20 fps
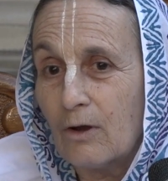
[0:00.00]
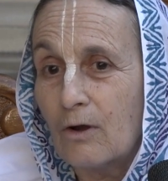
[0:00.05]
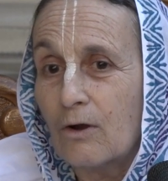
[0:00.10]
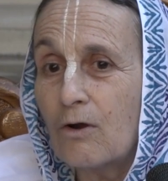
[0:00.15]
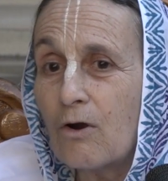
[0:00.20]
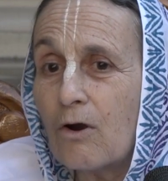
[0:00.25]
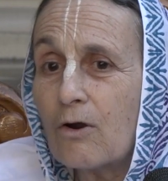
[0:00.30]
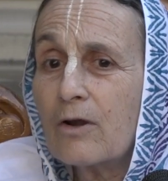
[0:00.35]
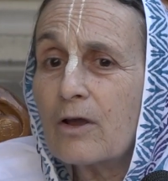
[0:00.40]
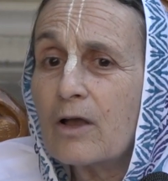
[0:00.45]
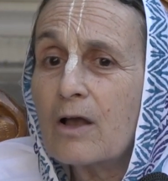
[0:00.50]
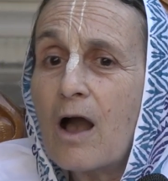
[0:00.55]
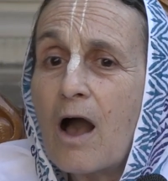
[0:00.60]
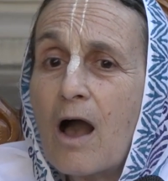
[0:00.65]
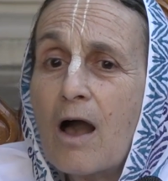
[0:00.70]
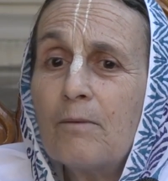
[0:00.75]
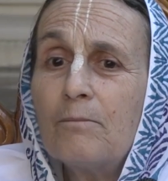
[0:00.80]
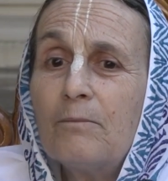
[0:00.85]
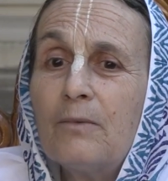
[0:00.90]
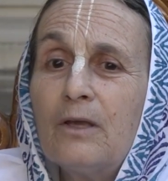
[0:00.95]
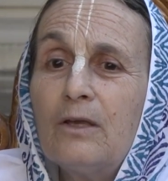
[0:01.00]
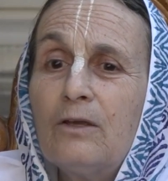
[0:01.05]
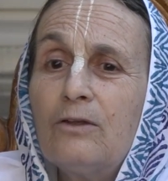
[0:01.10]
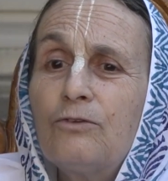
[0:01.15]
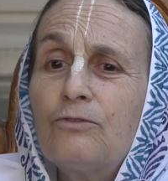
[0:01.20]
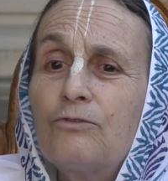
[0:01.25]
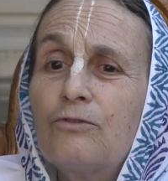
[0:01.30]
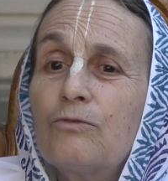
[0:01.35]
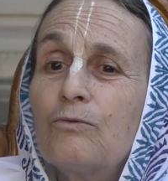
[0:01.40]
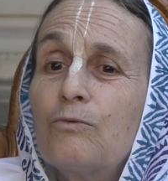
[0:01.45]
Gaura Kam
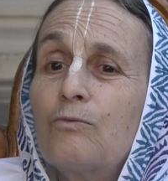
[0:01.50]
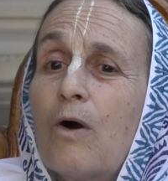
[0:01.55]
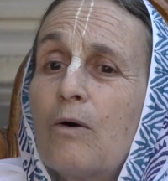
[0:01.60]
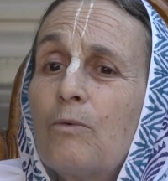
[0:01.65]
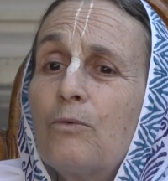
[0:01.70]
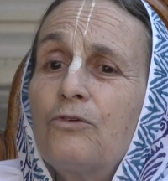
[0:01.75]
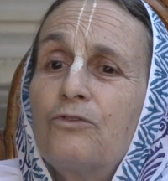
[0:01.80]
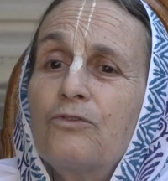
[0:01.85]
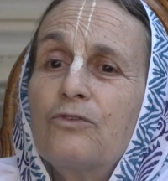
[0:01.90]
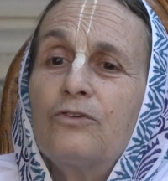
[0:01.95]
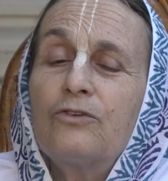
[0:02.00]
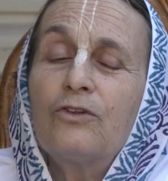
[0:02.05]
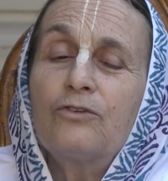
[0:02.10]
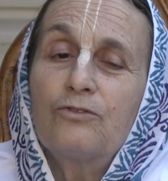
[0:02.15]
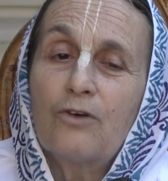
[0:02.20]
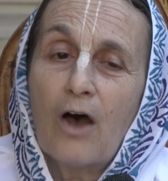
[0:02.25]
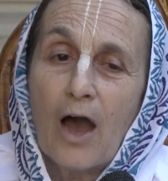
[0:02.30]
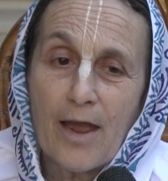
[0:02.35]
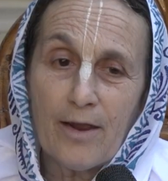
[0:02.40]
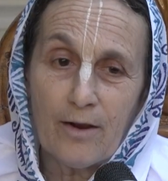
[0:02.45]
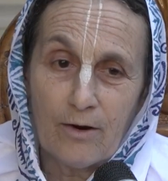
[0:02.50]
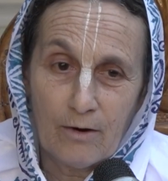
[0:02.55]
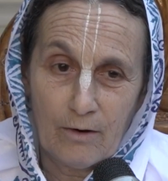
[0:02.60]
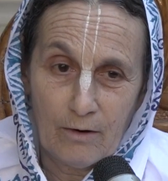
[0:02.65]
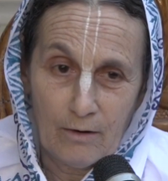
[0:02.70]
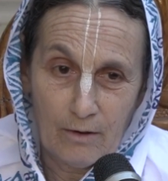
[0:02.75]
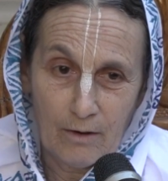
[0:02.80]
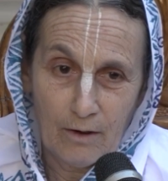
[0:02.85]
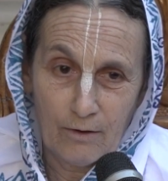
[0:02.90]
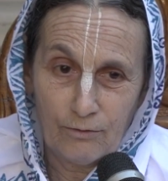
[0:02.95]
means what was the desire
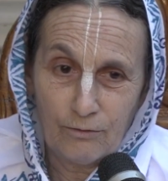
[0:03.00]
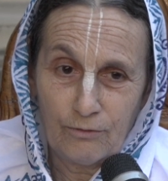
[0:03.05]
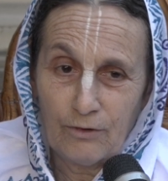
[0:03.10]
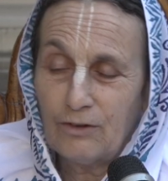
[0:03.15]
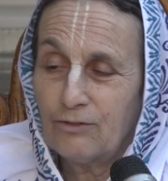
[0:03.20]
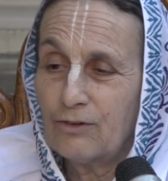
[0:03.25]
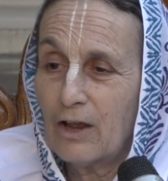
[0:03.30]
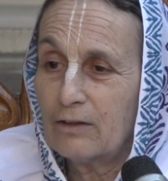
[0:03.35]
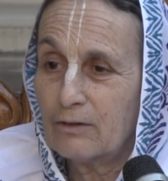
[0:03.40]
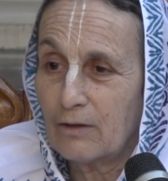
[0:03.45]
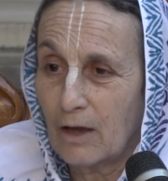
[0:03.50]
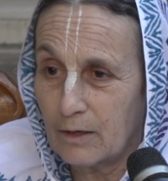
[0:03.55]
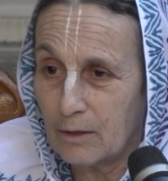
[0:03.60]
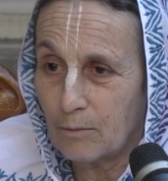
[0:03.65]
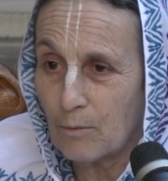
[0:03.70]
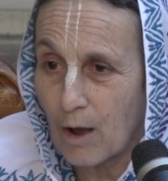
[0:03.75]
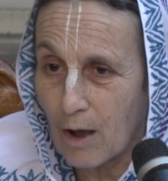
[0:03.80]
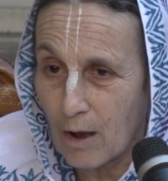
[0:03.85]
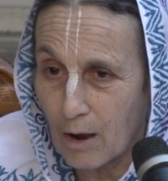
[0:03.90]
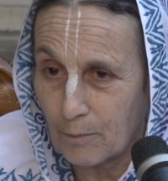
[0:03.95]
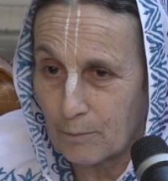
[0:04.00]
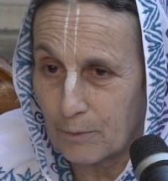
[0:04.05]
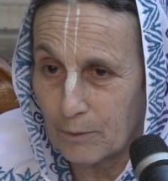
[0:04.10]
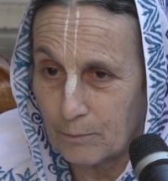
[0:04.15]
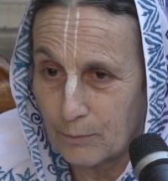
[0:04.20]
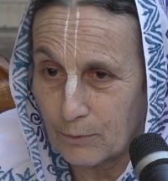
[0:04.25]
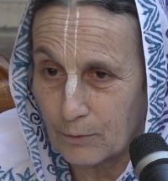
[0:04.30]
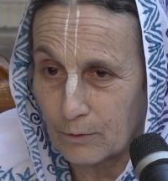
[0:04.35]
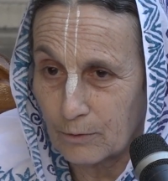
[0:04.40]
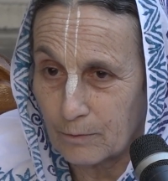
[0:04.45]
of Sri Chaitanya
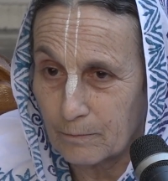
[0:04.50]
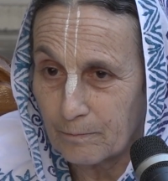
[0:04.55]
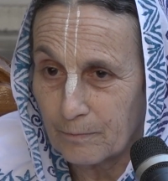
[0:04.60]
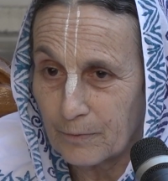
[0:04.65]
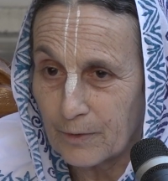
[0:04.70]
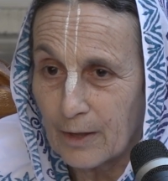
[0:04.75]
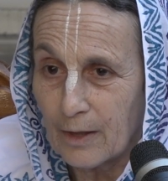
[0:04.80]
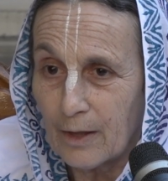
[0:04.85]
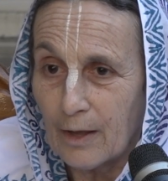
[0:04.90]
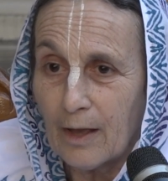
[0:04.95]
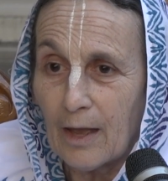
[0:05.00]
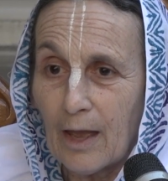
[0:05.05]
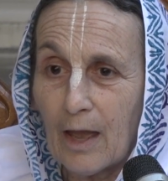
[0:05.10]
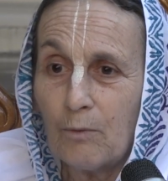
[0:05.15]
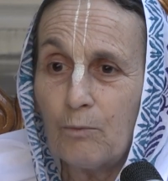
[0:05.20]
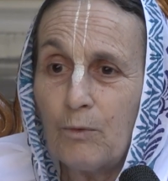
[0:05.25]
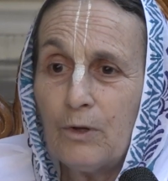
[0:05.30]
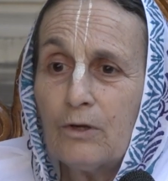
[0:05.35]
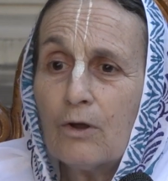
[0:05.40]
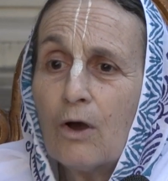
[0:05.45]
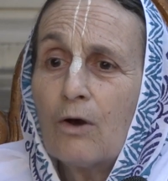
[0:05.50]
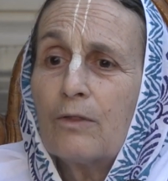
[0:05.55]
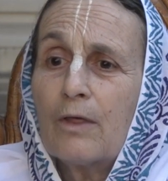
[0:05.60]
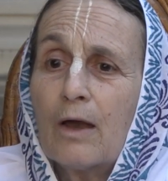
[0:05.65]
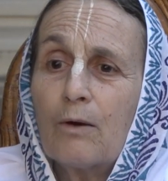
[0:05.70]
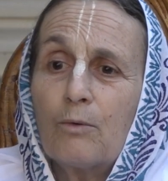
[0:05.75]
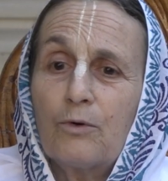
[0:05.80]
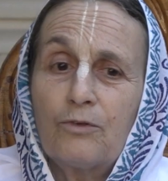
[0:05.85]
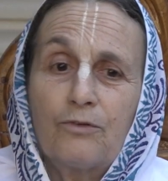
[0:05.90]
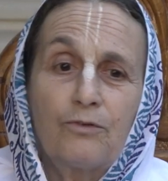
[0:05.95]
Mahaprabhu. And we know
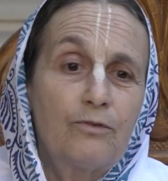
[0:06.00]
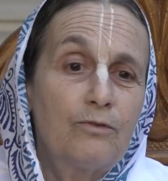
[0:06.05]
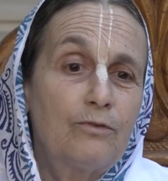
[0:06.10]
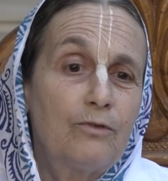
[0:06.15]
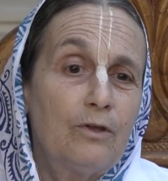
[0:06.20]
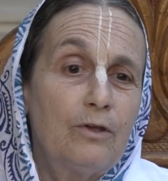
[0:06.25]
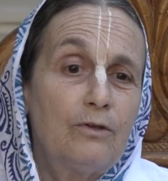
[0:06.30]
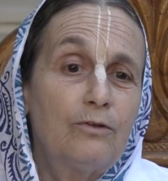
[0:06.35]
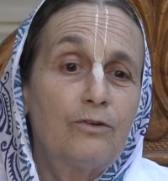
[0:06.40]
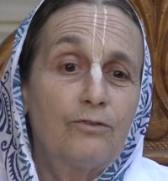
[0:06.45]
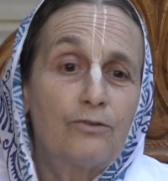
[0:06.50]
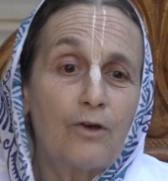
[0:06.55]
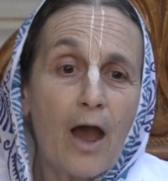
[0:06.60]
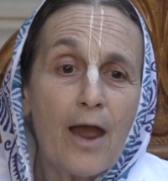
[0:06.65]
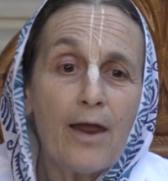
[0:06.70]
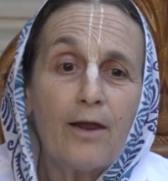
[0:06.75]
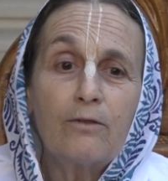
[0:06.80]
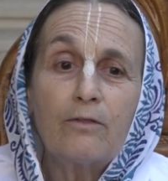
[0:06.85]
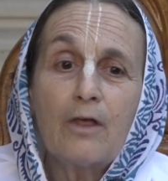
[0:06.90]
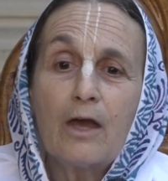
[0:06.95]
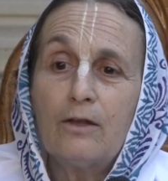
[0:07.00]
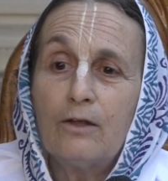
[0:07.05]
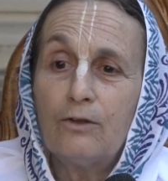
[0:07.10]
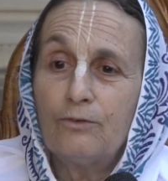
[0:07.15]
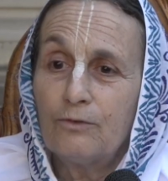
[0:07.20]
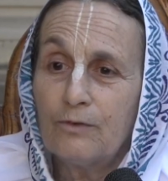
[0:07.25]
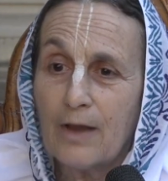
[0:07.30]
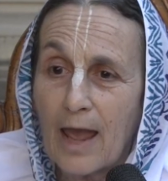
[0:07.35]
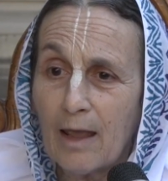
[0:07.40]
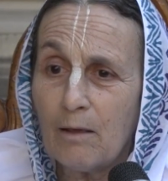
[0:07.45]
that was the desire that
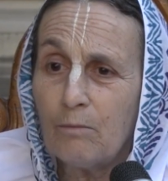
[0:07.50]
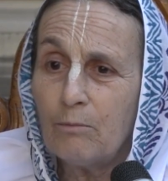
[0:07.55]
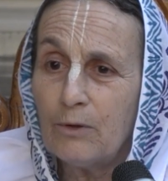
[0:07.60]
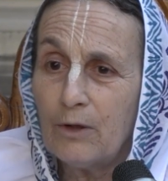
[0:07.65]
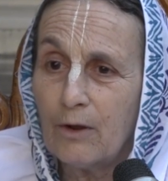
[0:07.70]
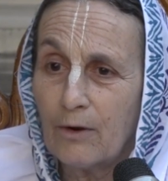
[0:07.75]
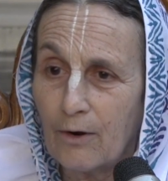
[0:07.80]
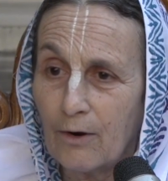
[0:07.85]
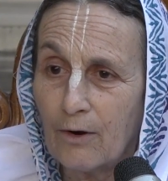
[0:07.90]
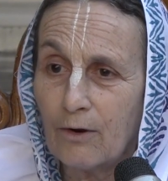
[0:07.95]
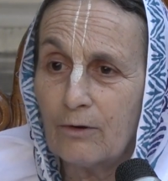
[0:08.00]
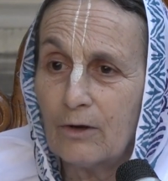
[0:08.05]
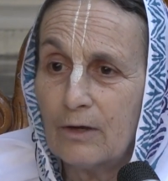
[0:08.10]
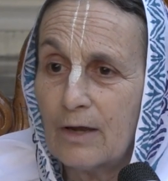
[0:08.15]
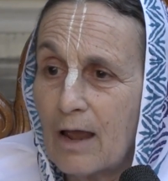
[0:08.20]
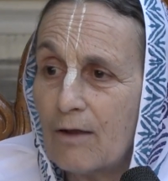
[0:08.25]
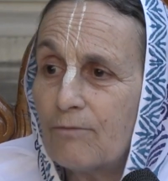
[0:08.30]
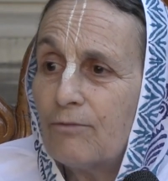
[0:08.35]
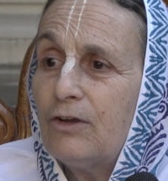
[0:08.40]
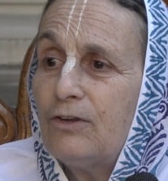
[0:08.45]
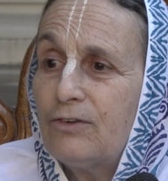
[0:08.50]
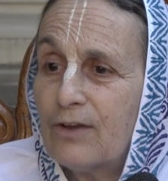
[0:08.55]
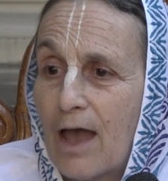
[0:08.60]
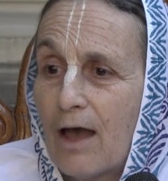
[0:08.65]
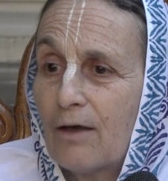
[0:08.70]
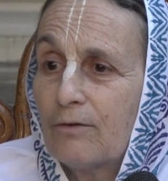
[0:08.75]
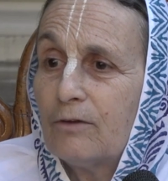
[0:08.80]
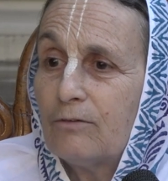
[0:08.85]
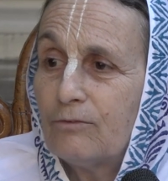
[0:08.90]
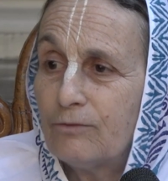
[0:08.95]
his name be heard in every
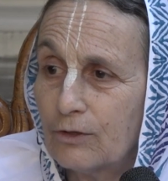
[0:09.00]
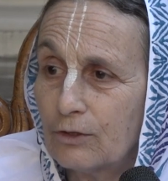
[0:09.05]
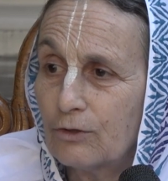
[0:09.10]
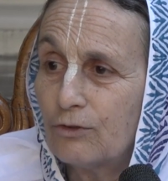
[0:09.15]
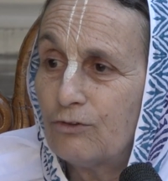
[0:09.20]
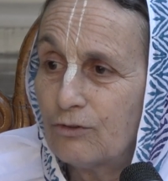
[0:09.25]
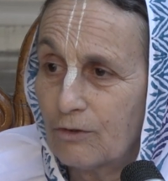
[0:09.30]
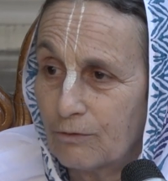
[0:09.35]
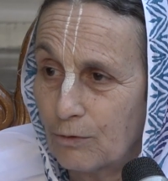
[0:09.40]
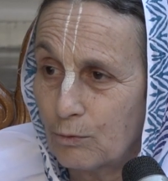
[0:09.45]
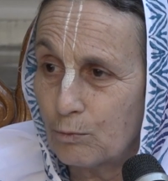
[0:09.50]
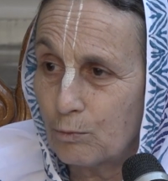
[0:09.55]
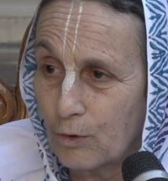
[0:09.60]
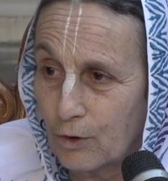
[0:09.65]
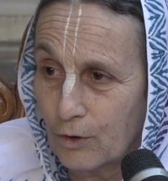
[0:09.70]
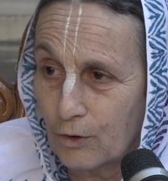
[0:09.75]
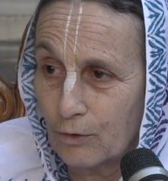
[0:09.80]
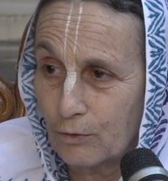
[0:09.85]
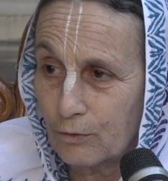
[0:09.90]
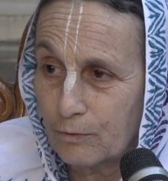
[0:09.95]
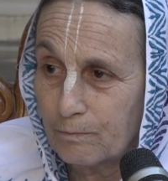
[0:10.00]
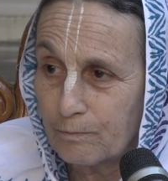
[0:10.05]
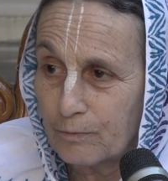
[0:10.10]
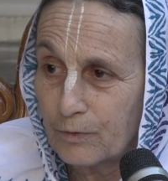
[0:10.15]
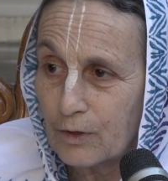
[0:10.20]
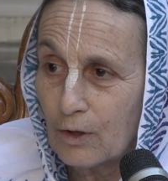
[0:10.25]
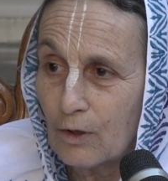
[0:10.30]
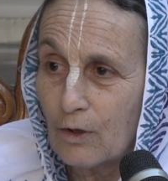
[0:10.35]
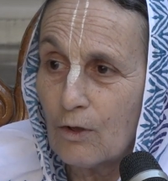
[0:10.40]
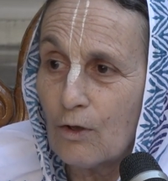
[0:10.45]
town and village of the world.
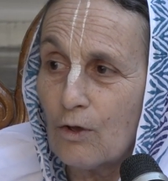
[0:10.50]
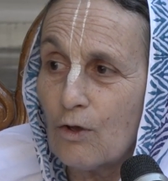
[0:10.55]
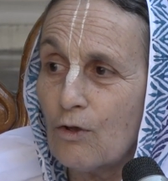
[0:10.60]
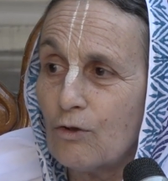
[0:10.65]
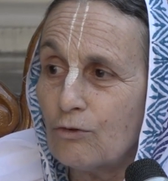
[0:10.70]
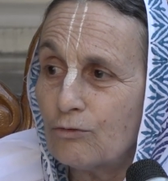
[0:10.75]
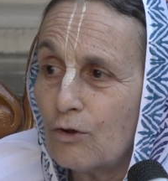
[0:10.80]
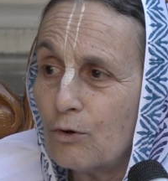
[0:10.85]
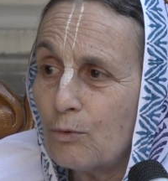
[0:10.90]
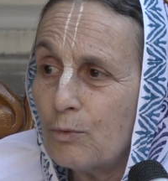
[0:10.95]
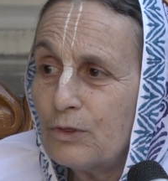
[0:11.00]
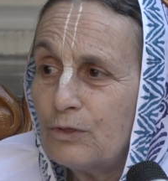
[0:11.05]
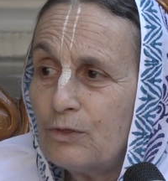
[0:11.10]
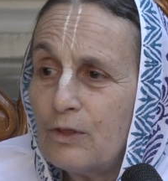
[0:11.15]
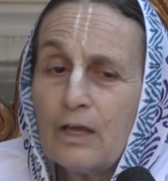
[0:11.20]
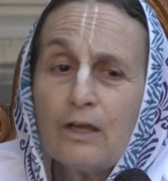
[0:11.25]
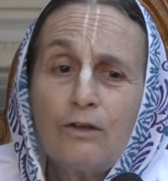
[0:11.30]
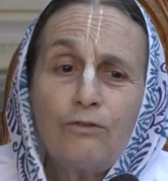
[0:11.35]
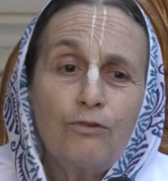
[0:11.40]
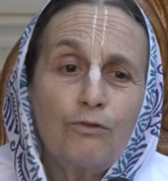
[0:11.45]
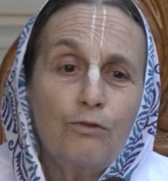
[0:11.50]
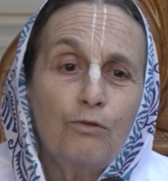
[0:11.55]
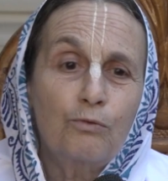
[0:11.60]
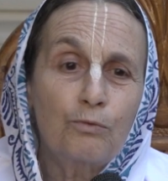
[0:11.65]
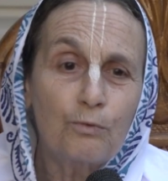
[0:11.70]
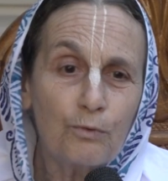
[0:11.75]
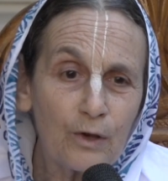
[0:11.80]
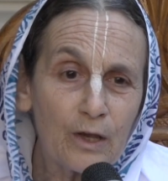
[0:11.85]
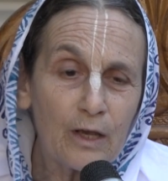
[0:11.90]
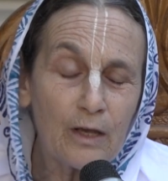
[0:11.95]
So with these
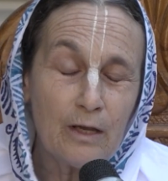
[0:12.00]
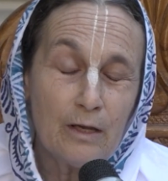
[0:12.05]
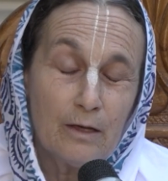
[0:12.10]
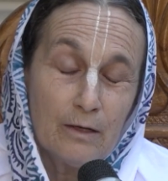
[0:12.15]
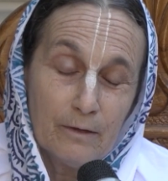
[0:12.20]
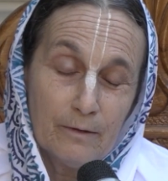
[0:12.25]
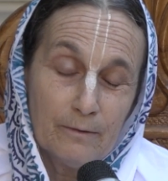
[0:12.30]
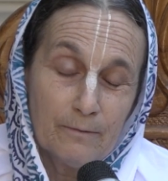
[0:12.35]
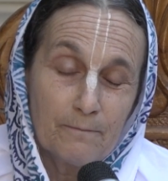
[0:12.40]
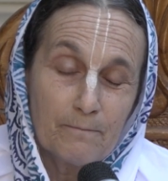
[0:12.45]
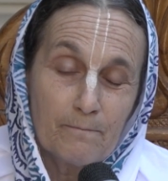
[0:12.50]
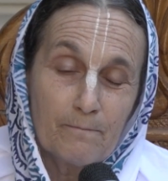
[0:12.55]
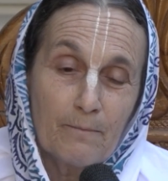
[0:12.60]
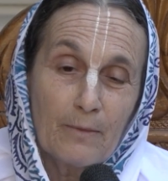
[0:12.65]
three